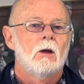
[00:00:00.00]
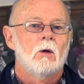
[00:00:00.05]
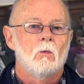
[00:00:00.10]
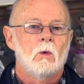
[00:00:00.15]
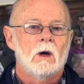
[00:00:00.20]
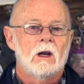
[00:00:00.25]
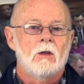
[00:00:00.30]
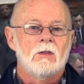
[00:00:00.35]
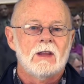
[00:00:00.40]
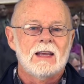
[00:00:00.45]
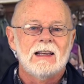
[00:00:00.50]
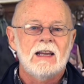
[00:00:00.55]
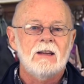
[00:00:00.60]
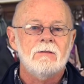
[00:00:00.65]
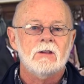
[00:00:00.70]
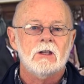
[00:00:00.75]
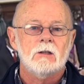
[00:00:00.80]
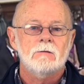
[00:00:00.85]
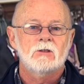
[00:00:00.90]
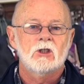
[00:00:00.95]
Well, on the
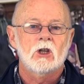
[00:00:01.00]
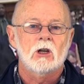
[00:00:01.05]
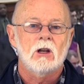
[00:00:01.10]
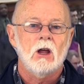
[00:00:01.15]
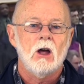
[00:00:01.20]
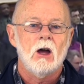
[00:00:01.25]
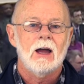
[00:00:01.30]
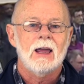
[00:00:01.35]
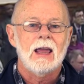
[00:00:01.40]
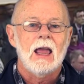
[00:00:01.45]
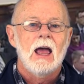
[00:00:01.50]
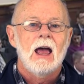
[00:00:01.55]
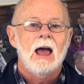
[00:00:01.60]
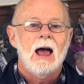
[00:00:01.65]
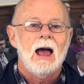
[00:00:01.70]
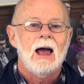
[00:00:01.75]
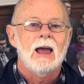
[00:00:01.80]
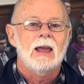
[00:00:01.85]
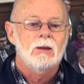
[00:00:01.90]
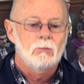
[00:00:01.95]
11th of July,
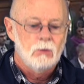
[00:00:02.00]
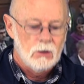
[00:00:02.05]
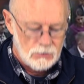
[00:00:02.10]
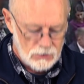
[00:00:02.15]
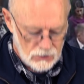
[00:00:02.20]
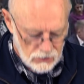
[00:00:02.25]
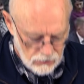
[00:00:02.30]
a, what is